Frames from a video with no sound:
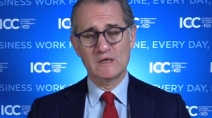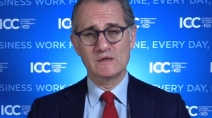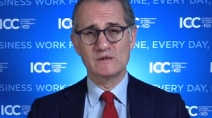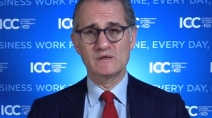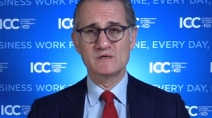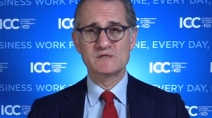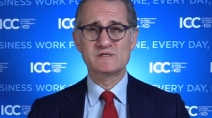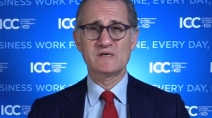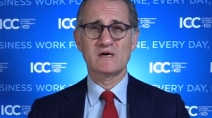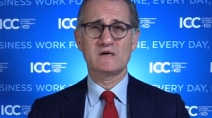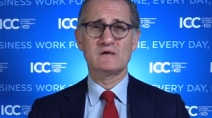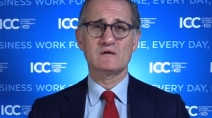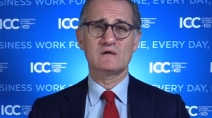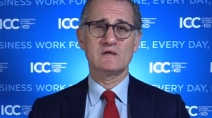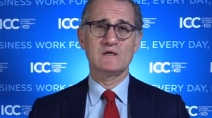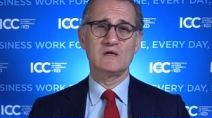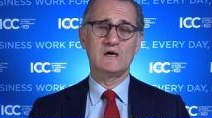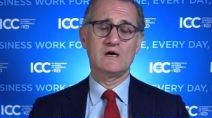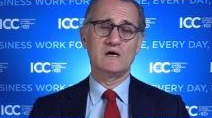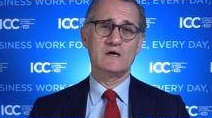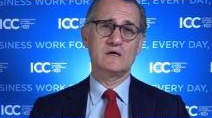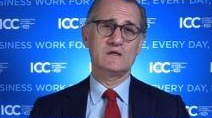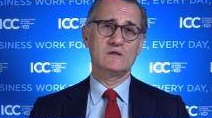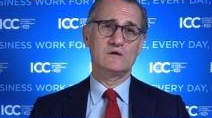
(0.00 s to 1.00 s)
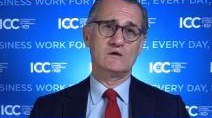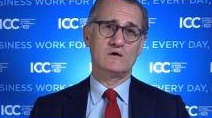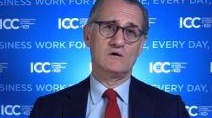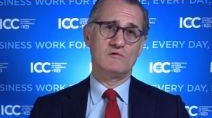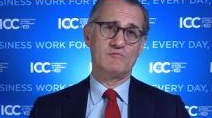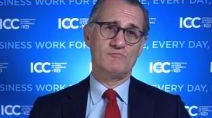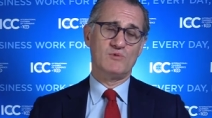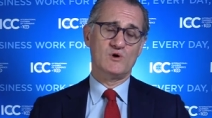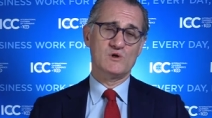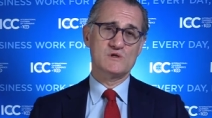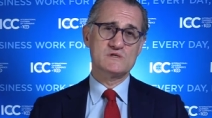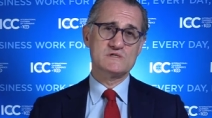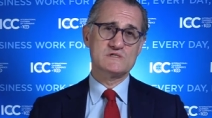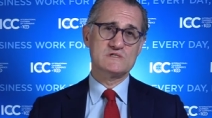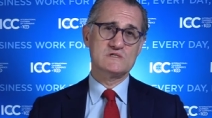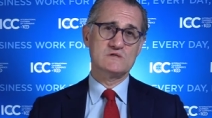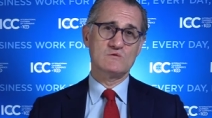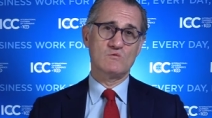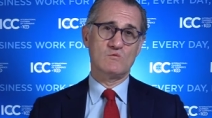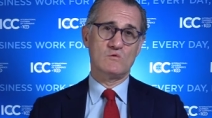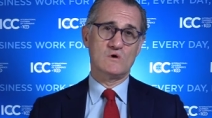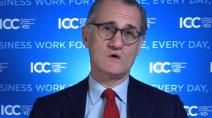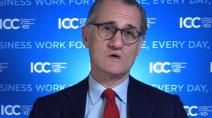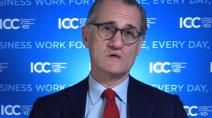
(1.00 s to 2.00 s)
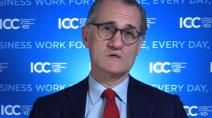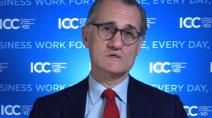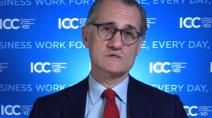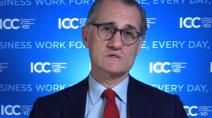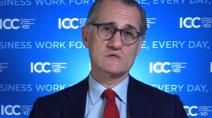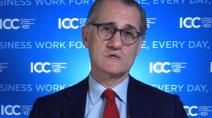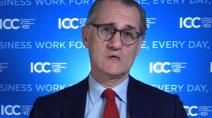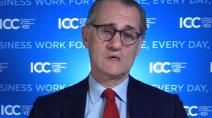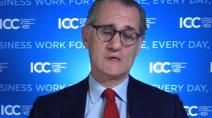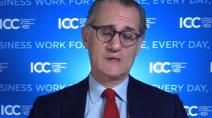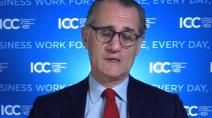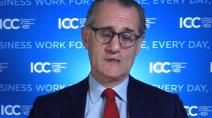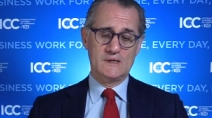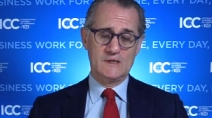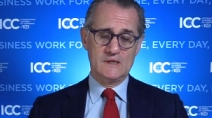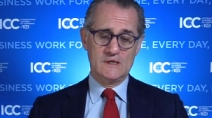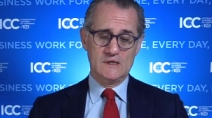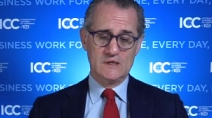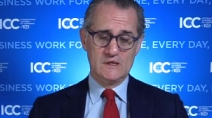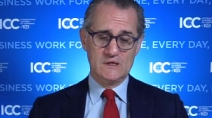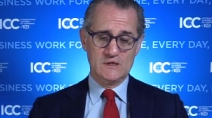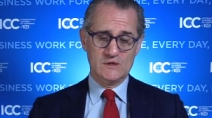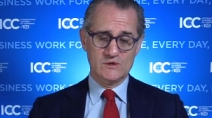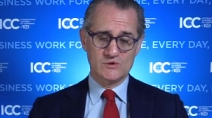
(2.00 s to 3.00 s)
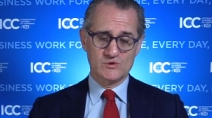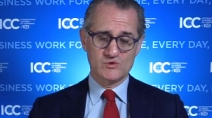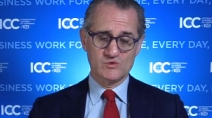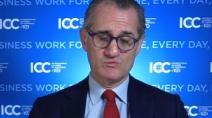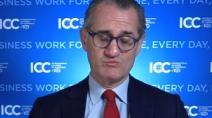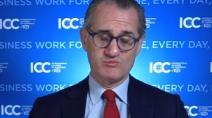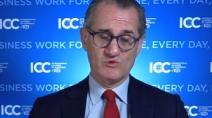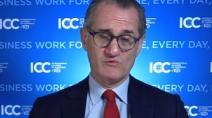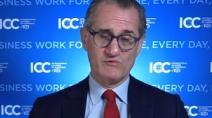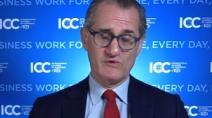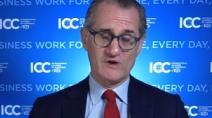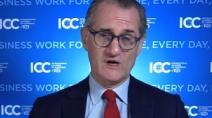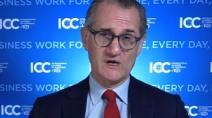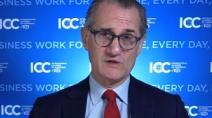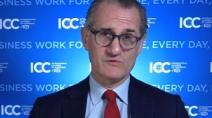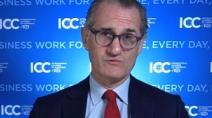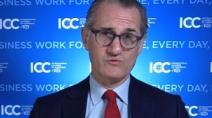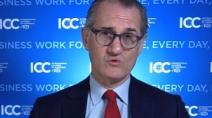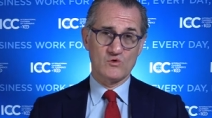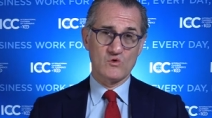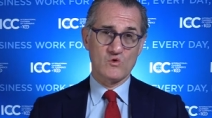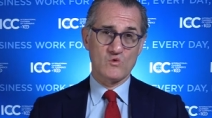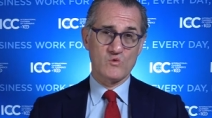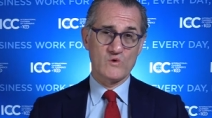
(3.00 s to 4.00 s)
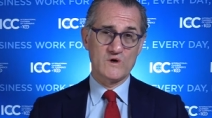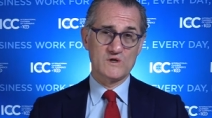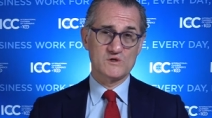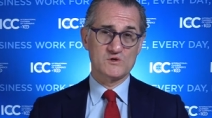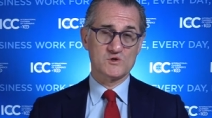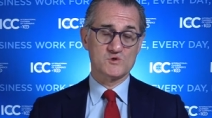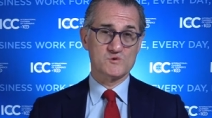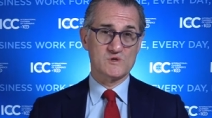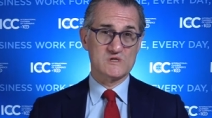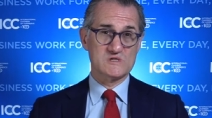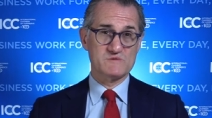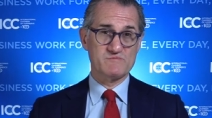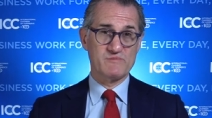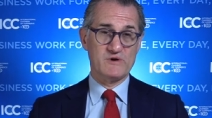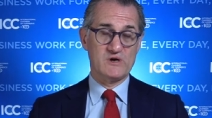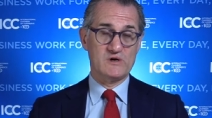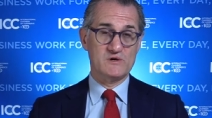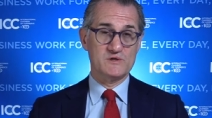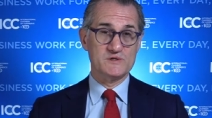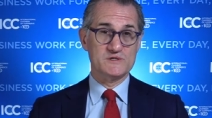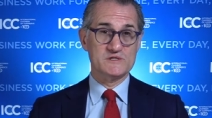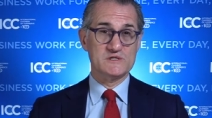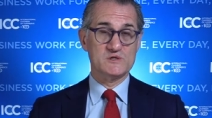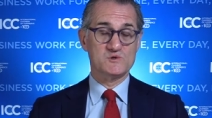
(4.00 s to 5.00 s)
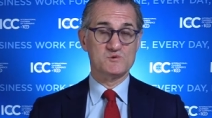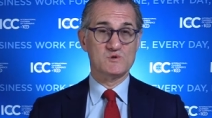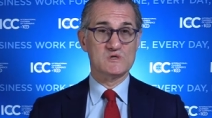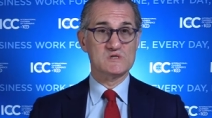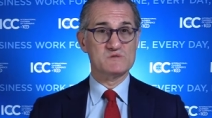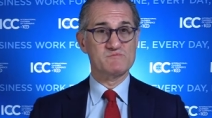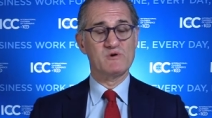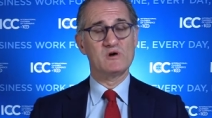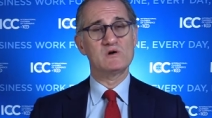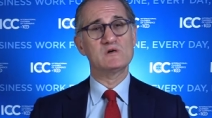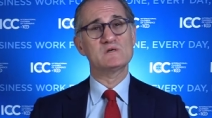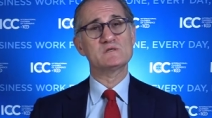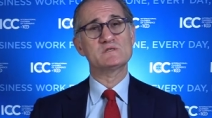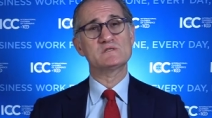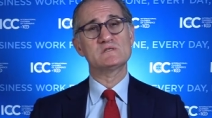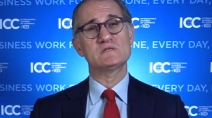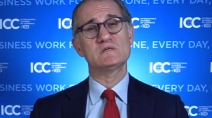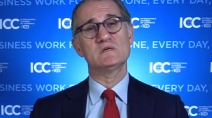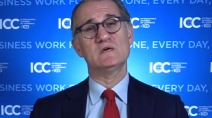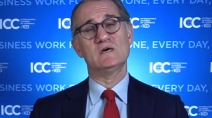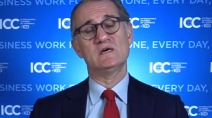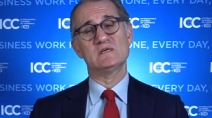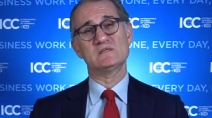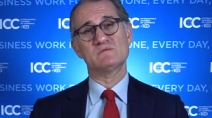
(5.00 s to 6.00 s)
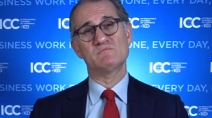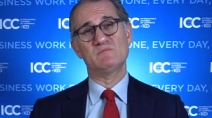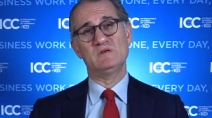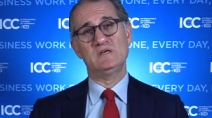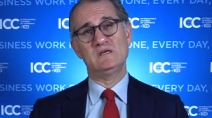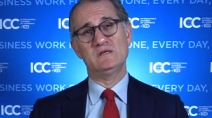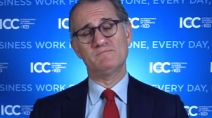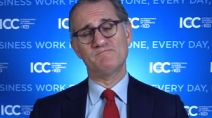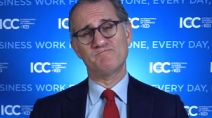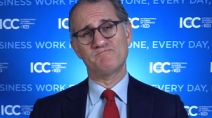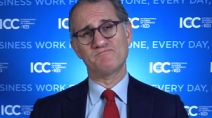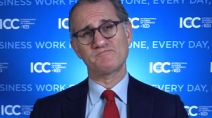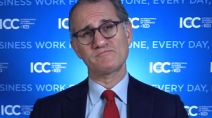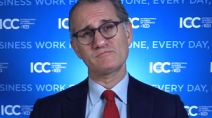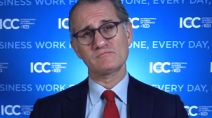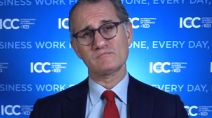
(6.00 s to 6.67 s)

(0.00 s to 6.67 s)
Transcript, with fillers: The second line of policy was uh, to provide for greater transparency. Transparency has been